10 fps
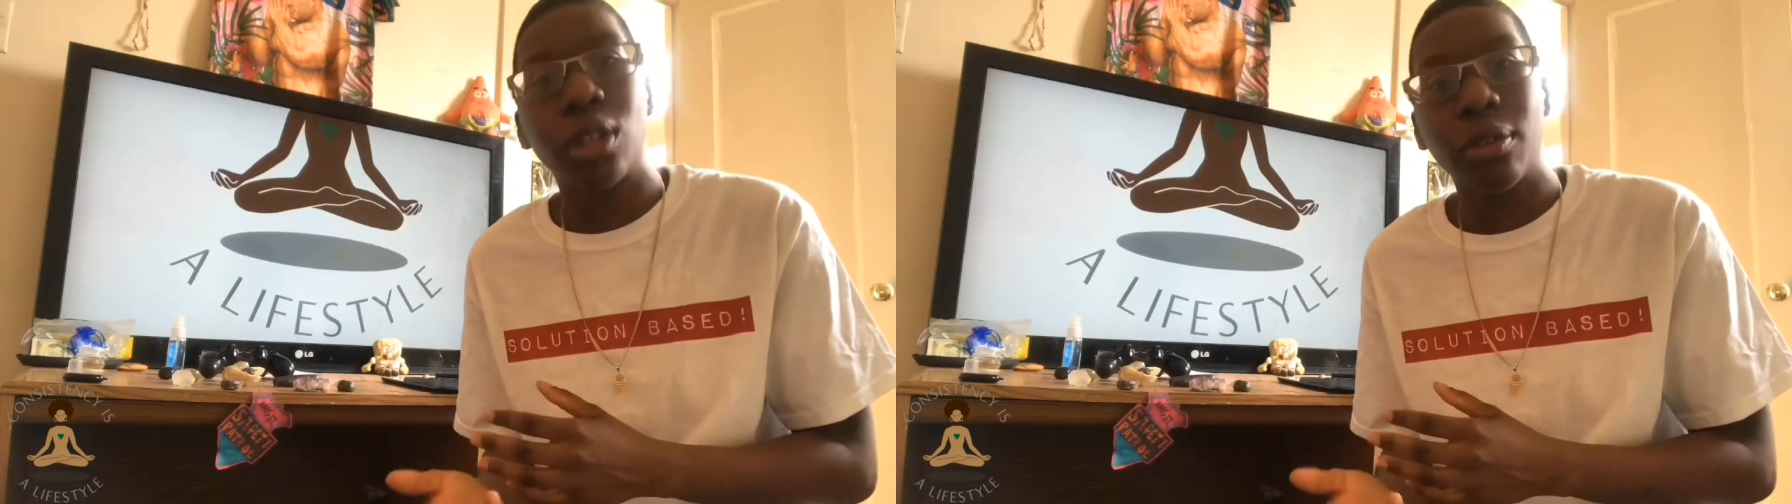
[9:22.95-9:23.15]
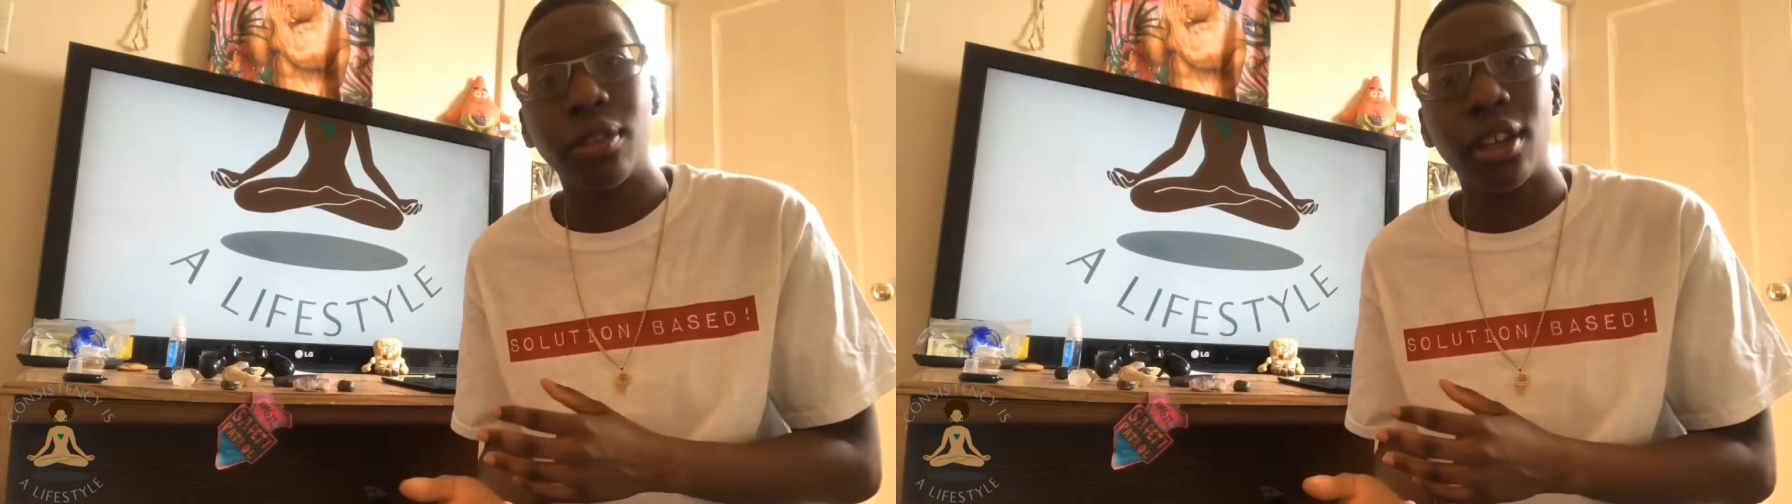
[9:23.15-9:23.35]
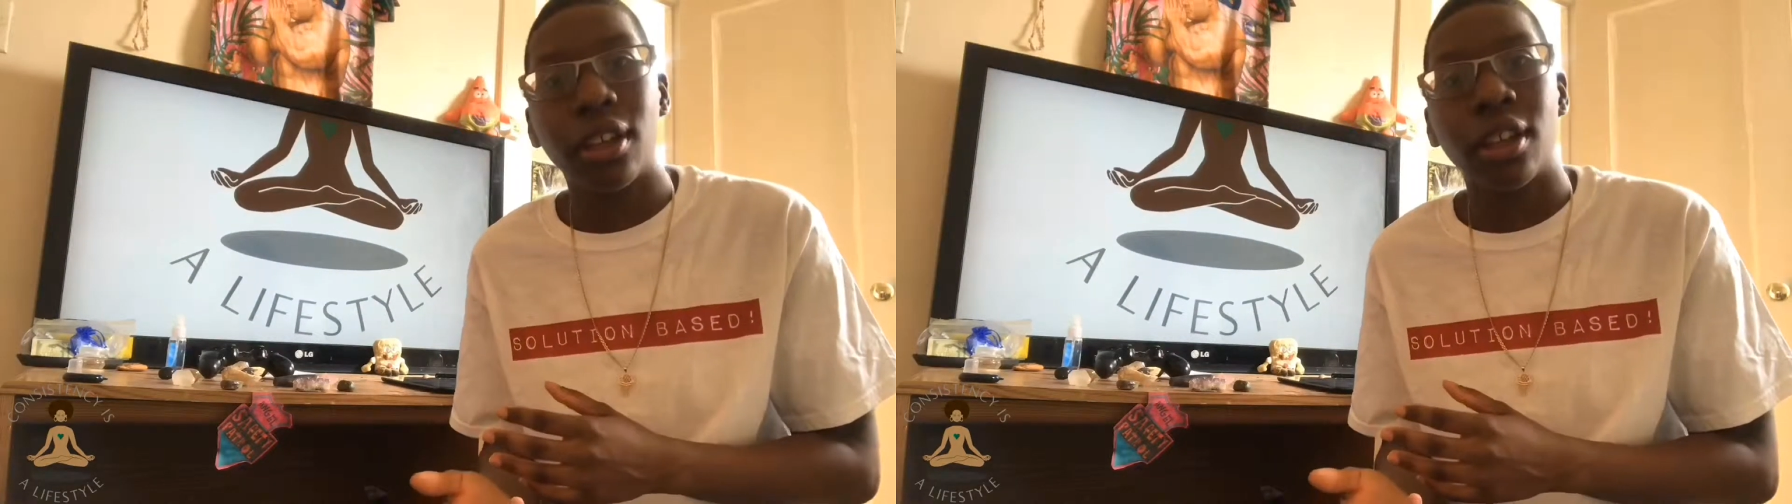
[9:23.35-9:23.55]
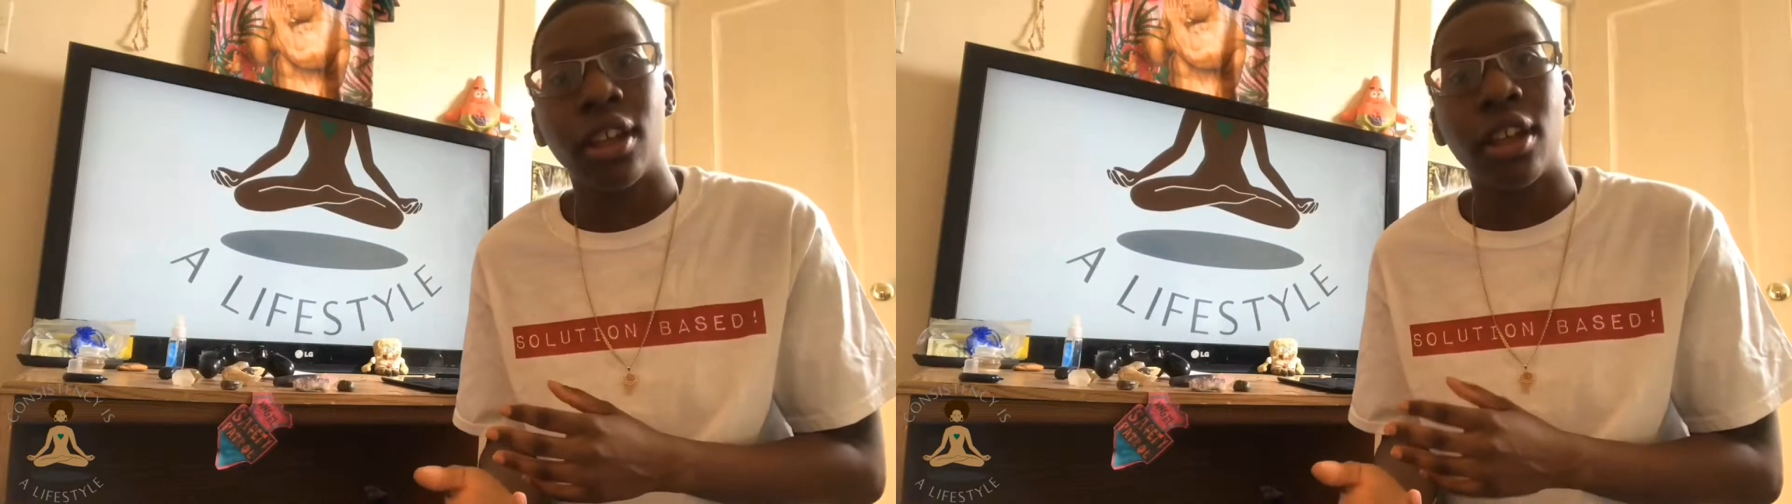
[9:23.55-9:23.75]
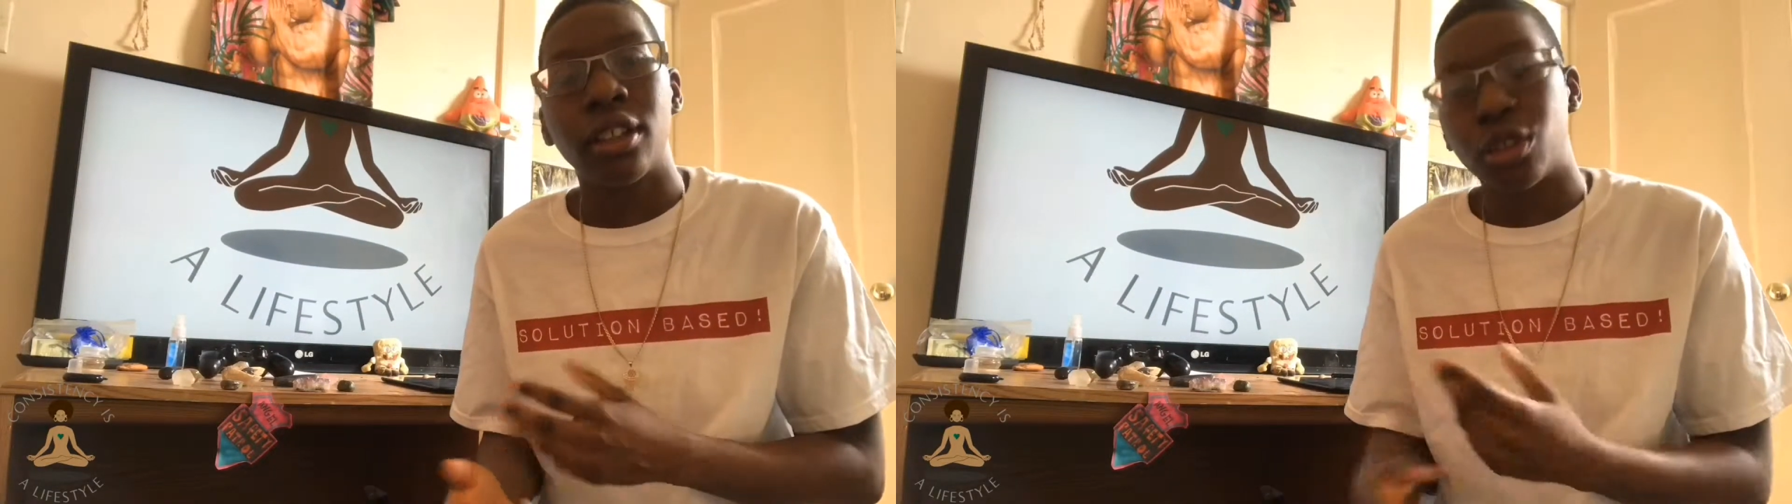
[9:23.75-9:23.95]
something
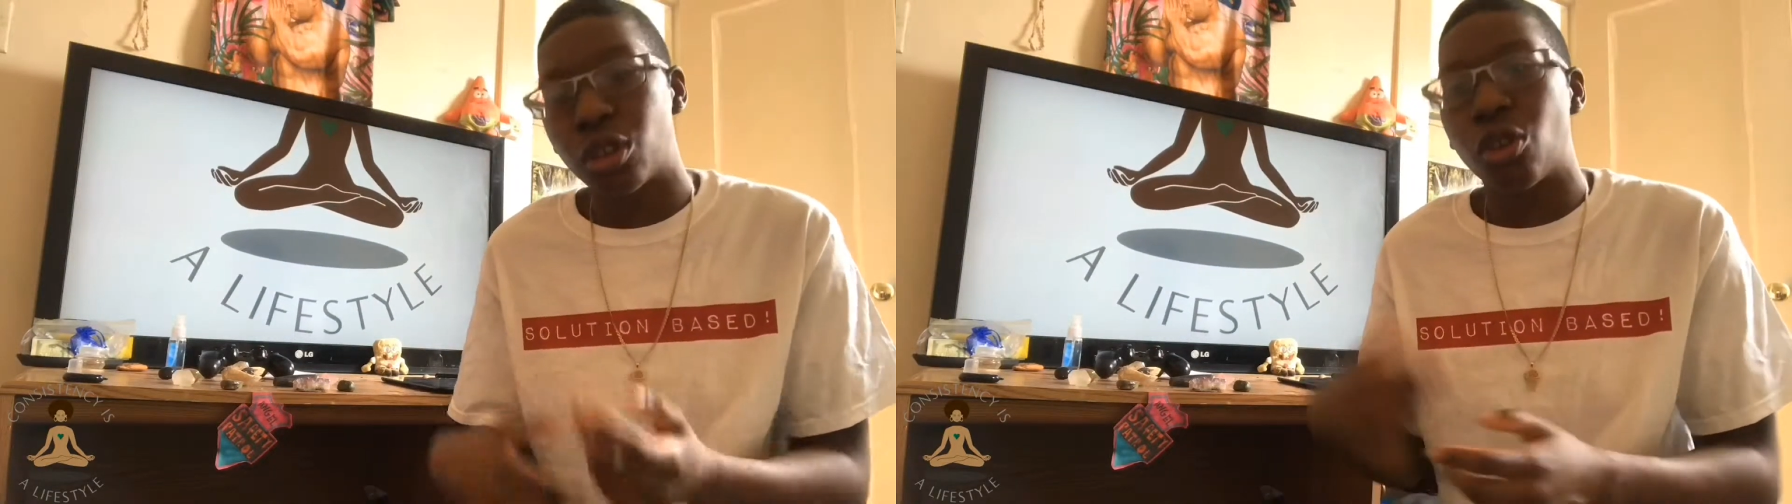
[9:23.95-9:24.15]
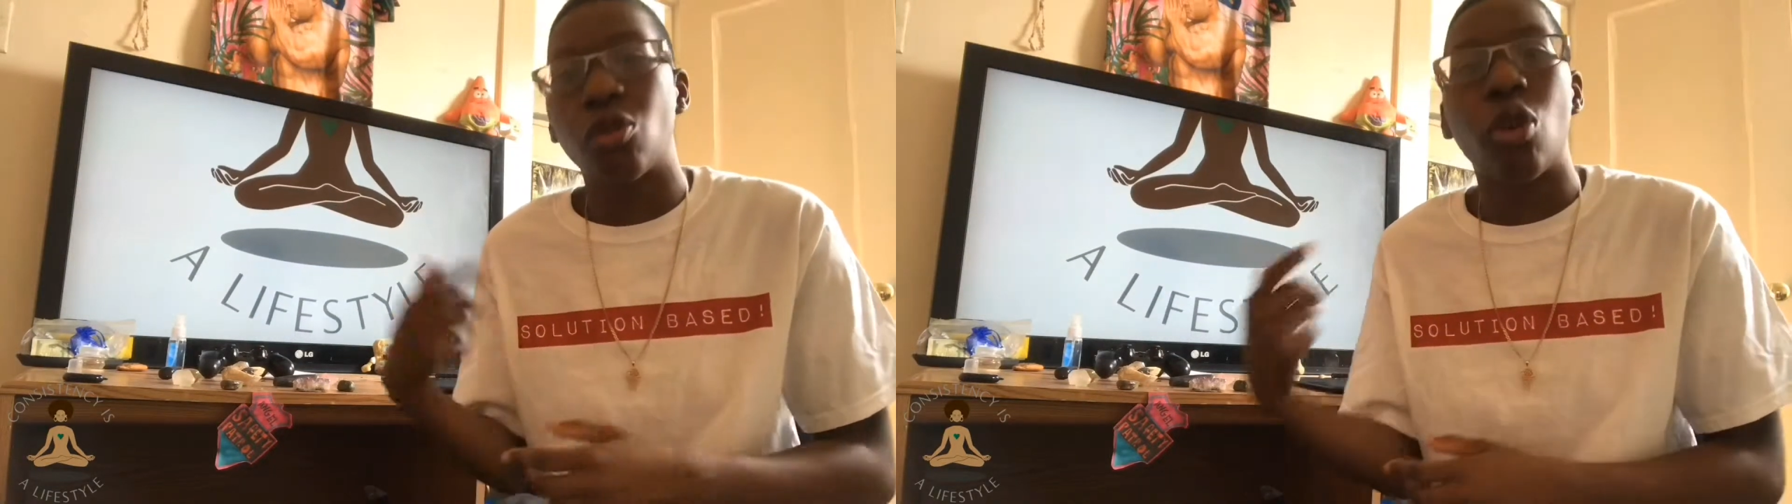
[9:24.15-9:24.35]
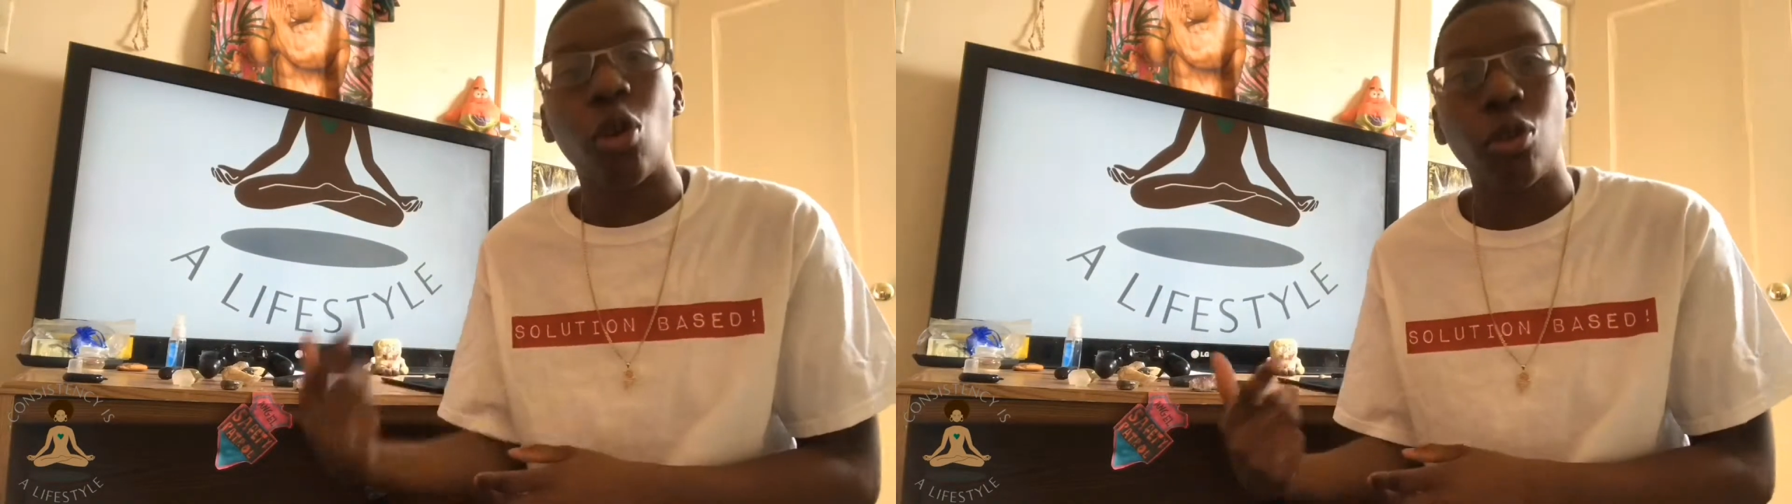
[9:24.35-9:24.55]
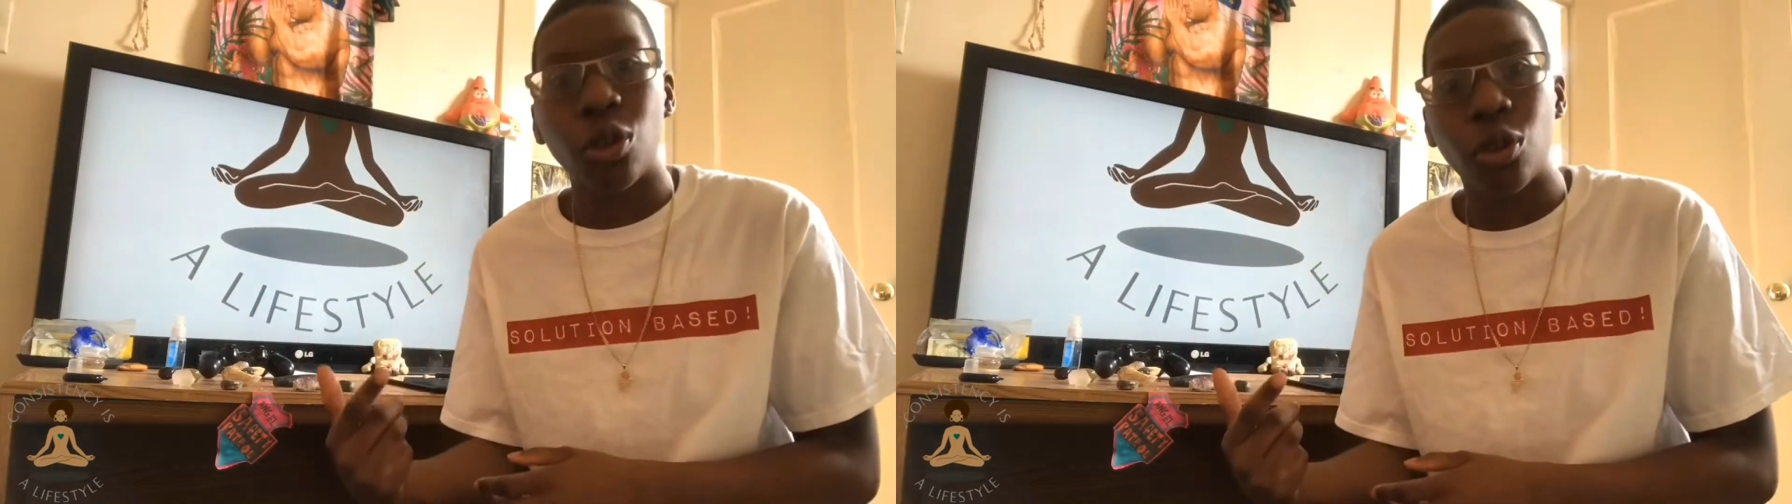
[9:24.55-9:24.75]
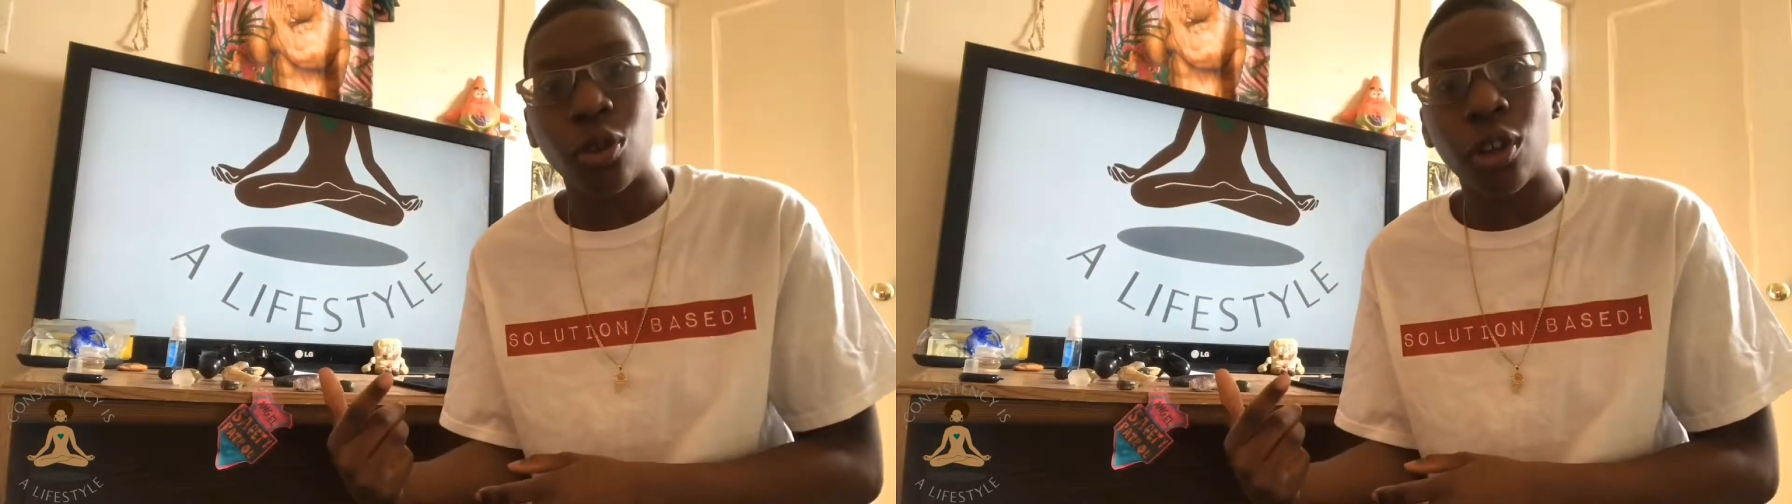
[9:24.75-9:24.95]
to grow
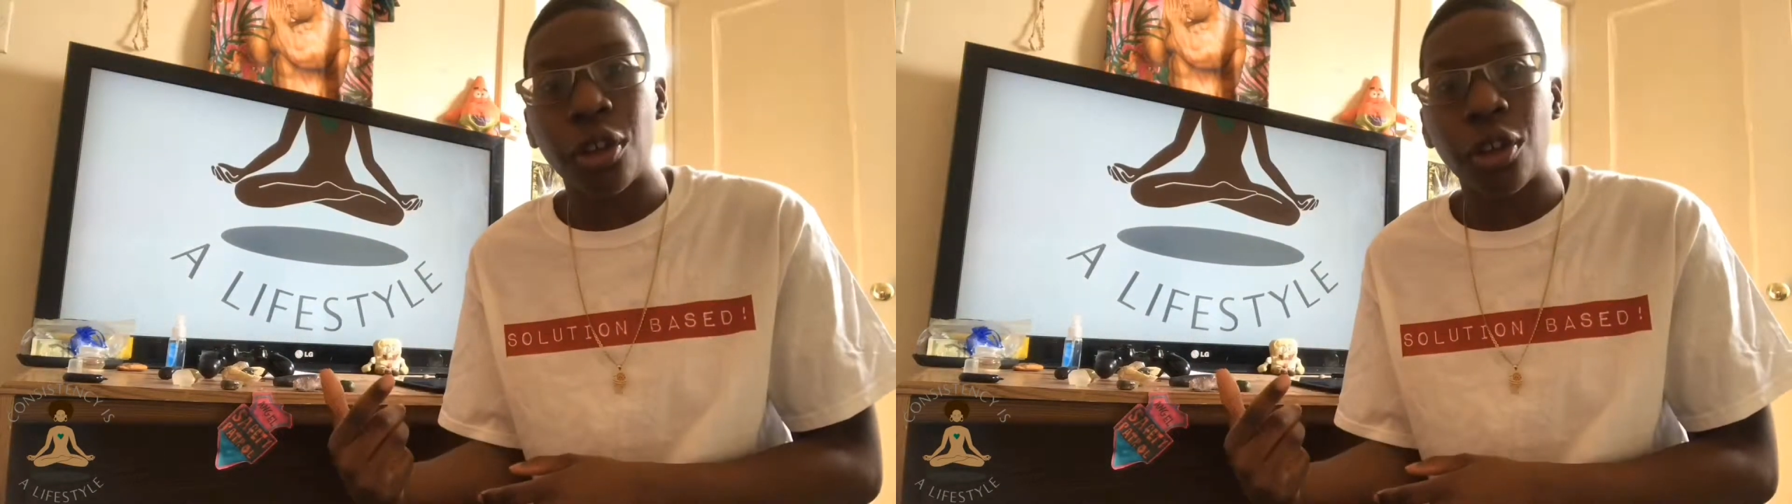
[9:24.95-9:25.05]
you.